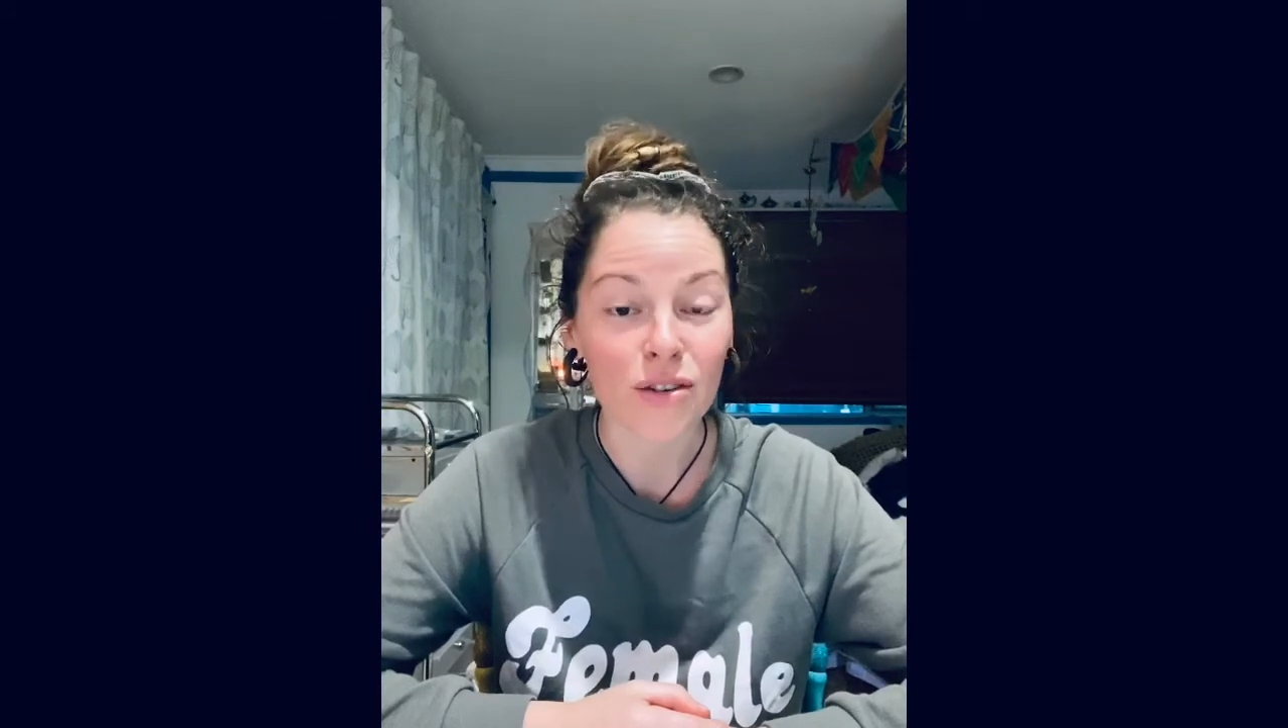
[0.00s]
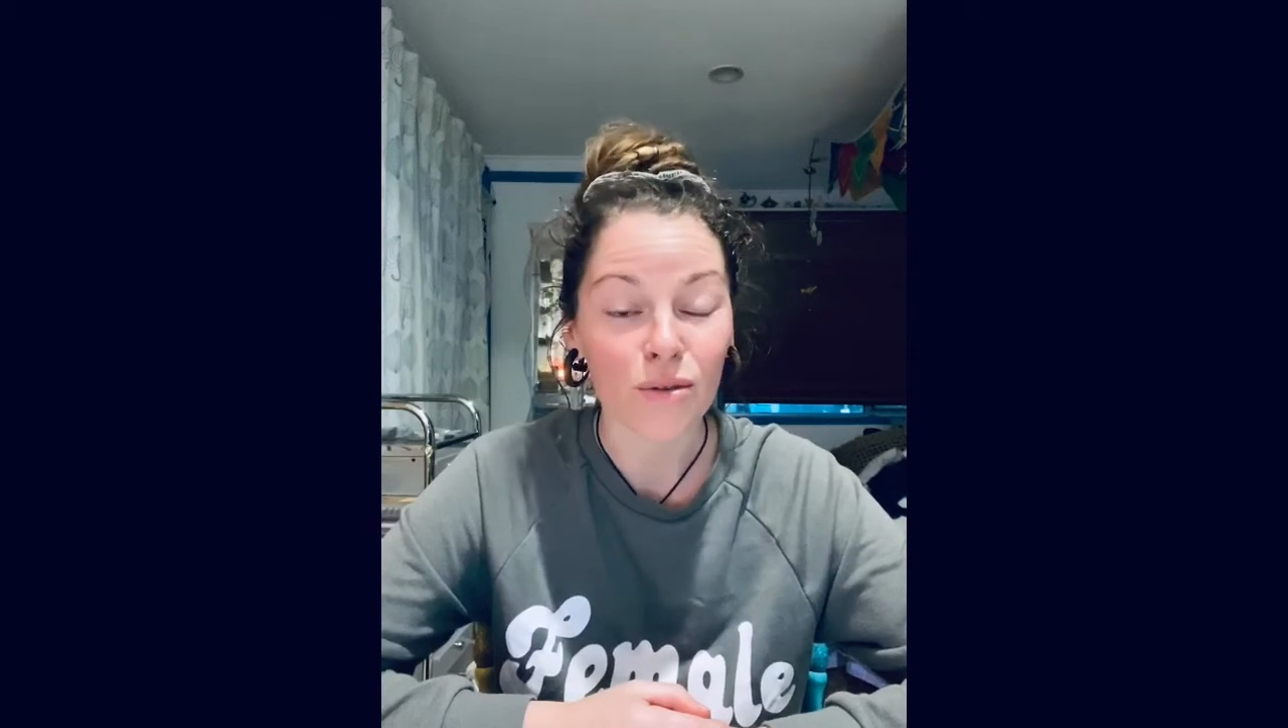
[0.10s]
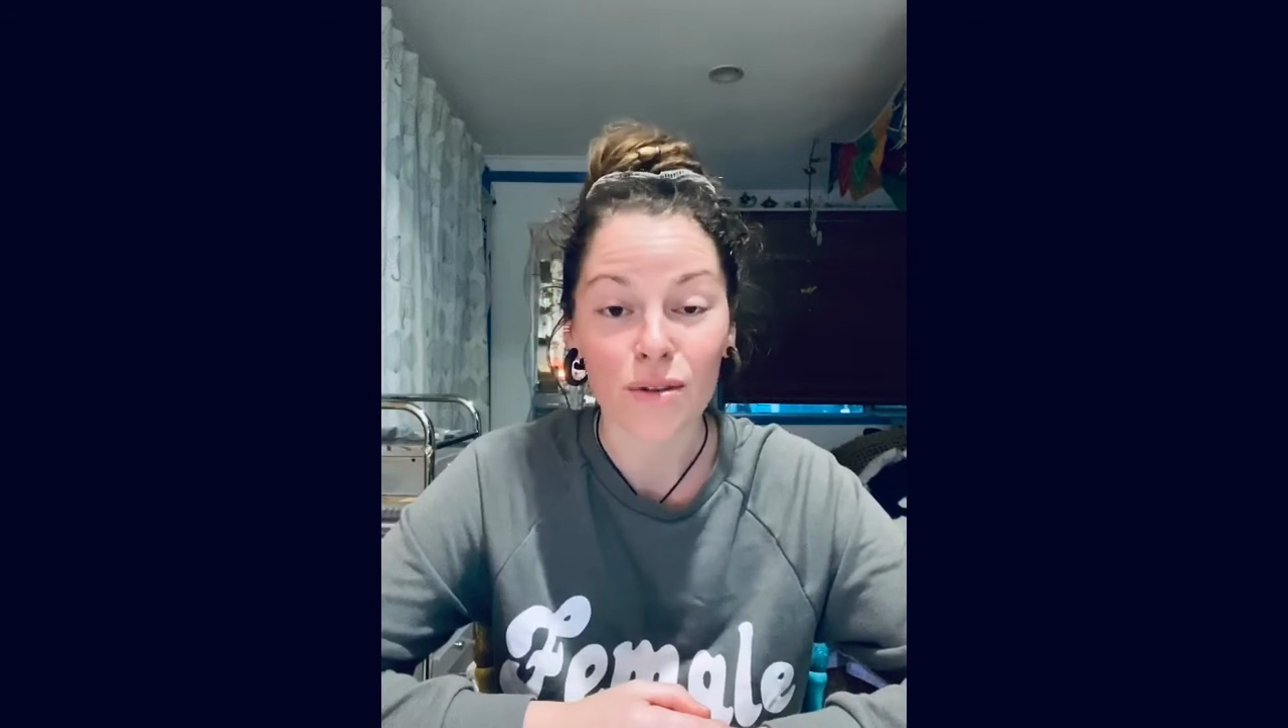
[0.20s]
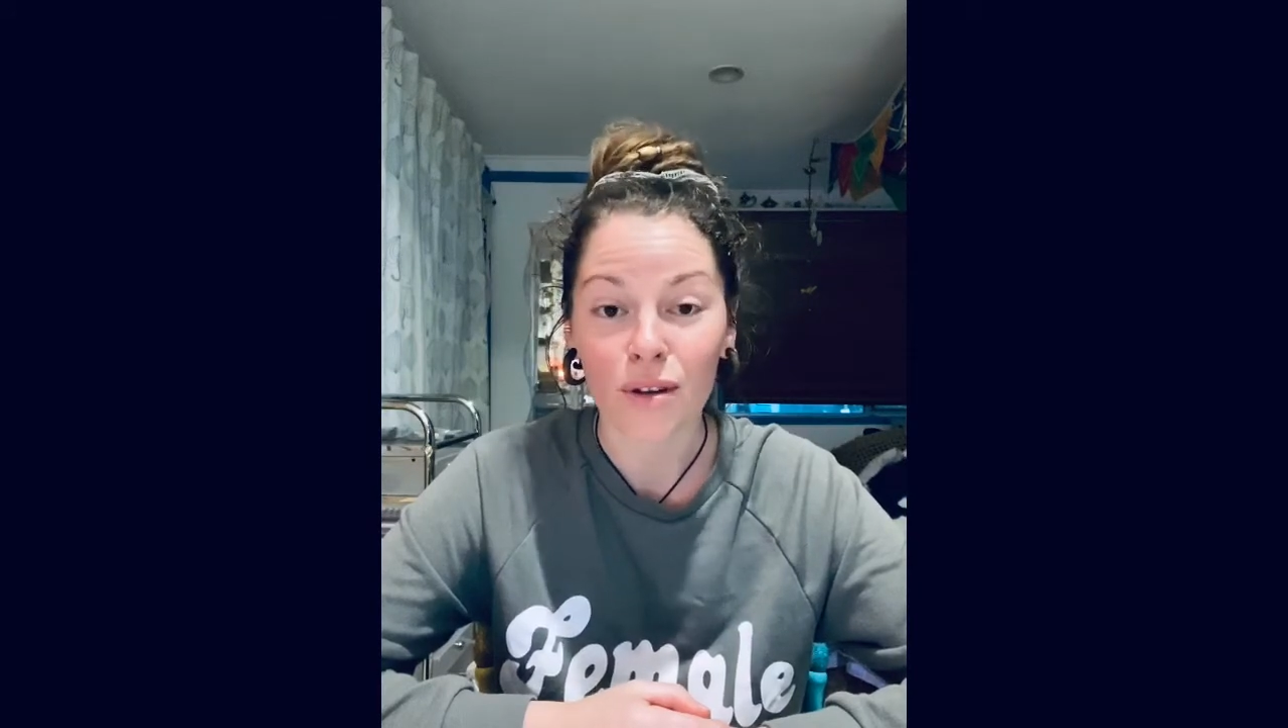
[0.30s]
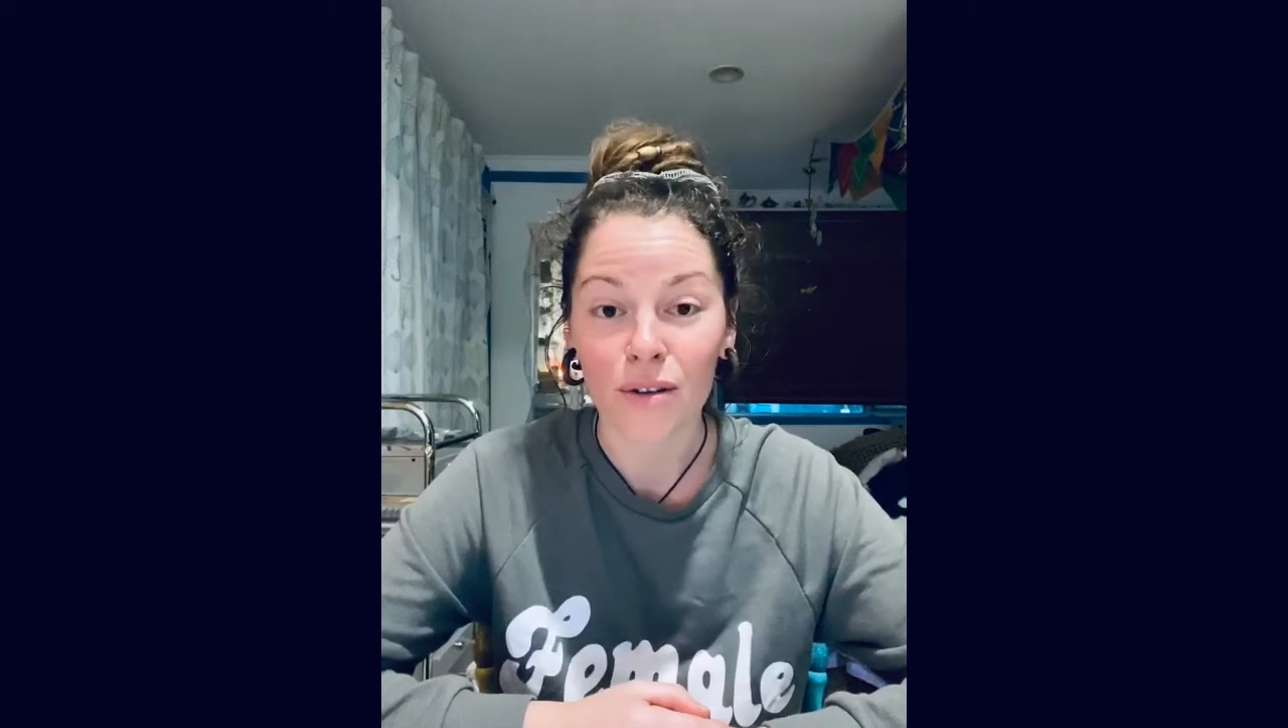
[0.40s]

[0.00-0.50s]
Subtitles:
also,